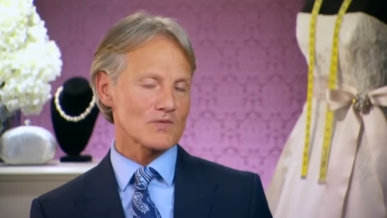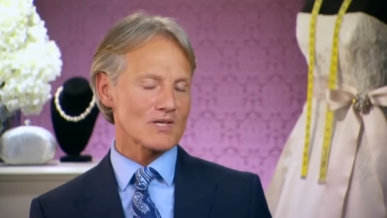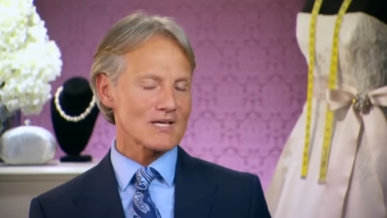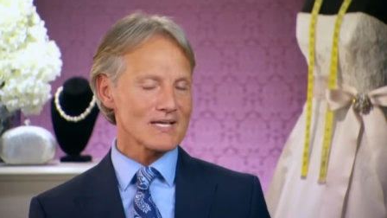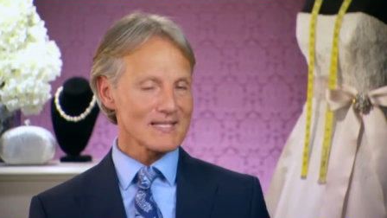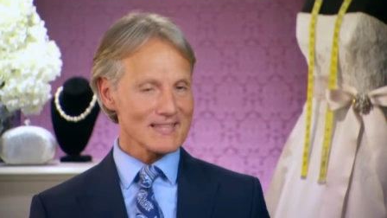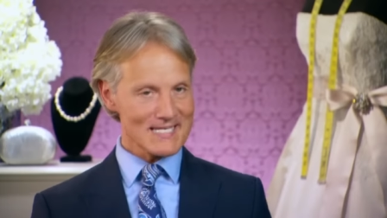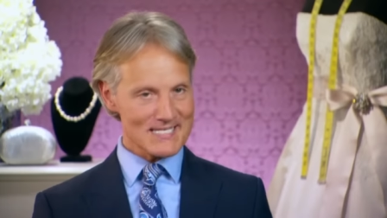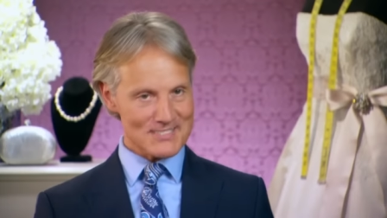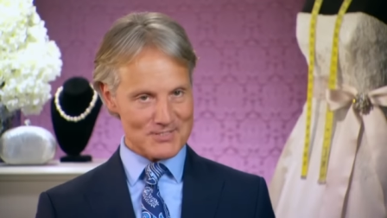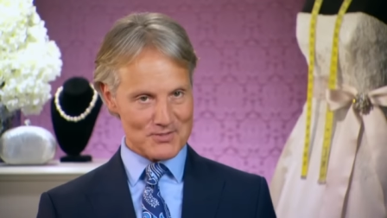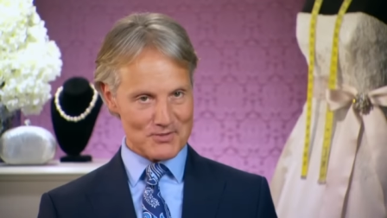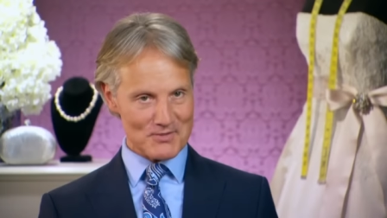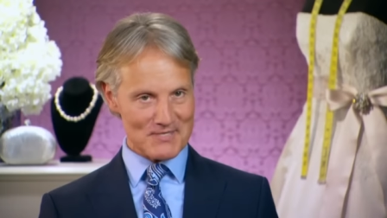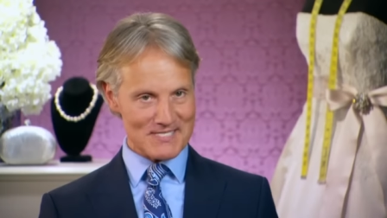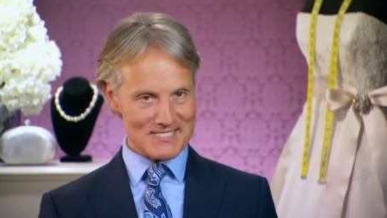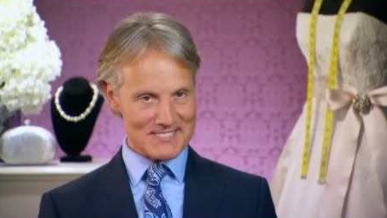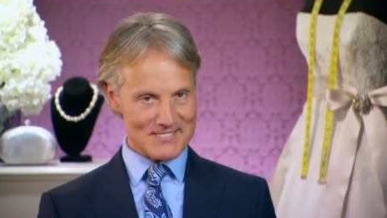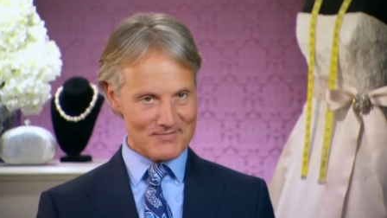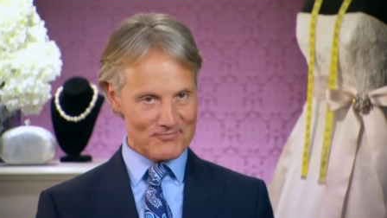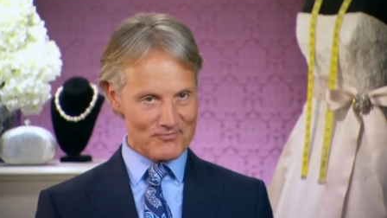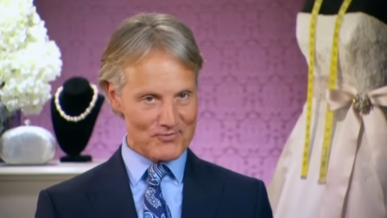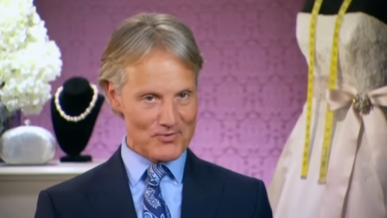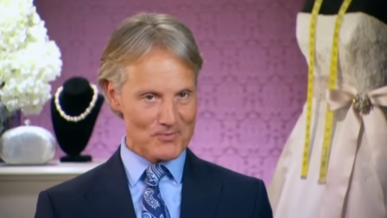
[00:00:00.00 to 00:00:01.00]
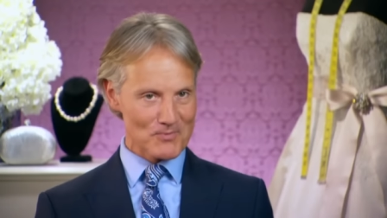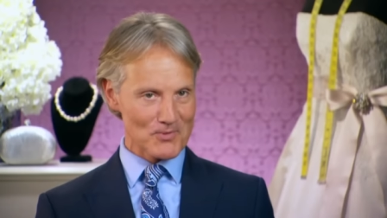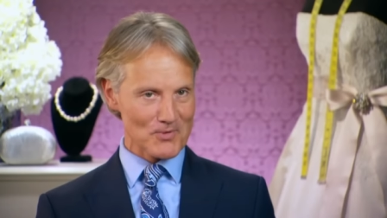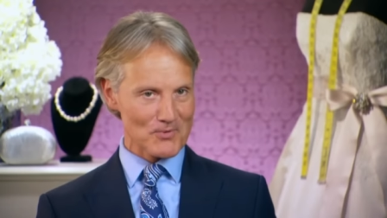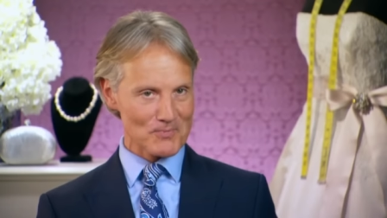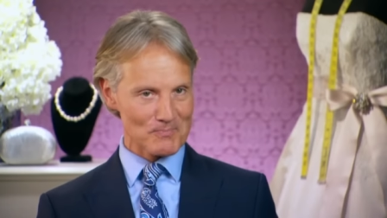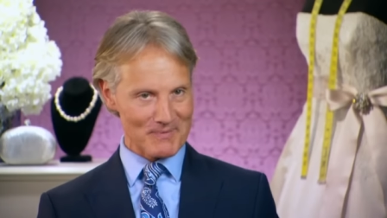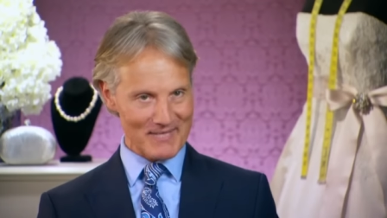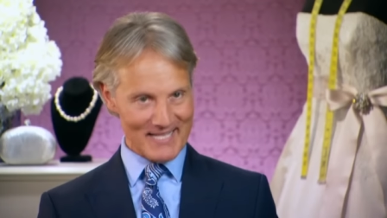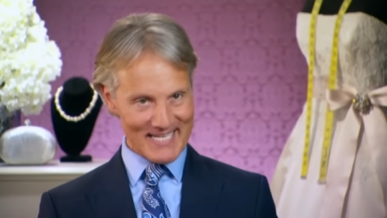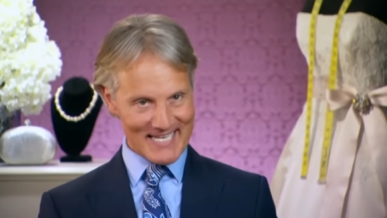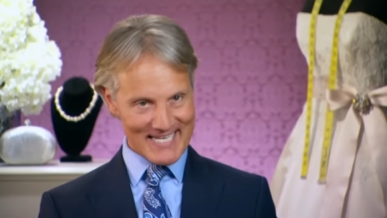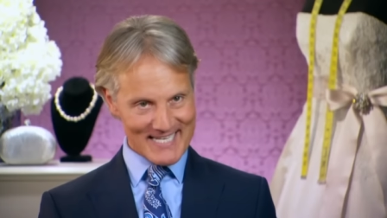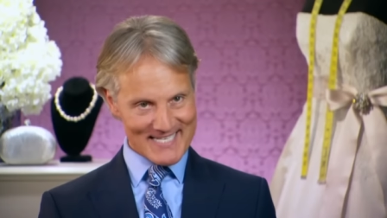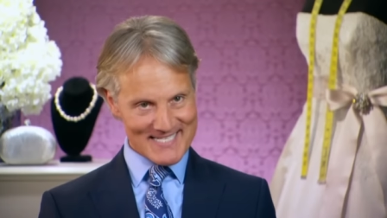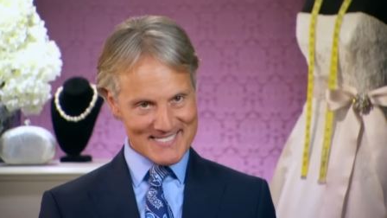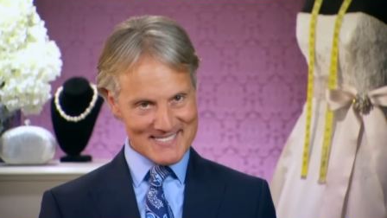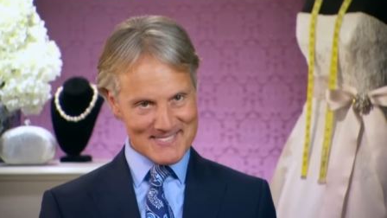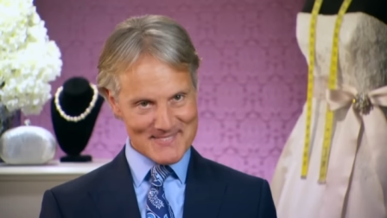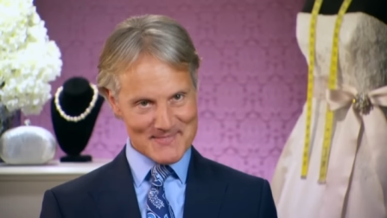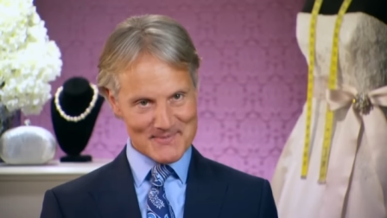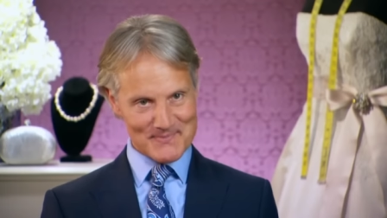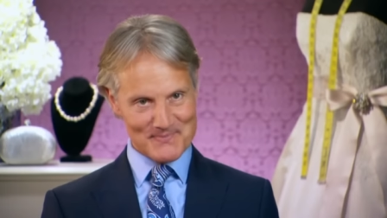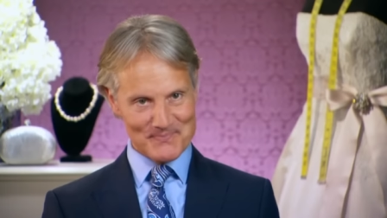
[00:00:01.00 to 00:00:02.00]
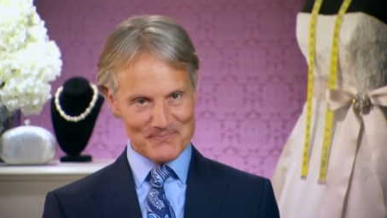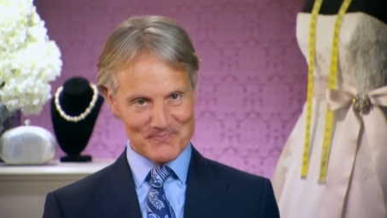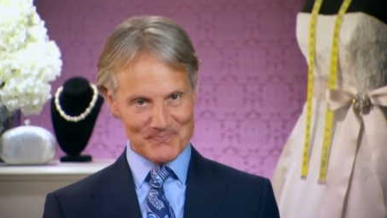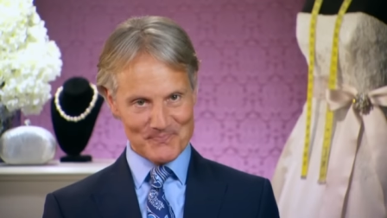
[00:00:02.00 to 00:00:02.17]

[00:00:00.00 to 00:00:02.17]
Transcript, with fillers: Unless they're asking for more blings.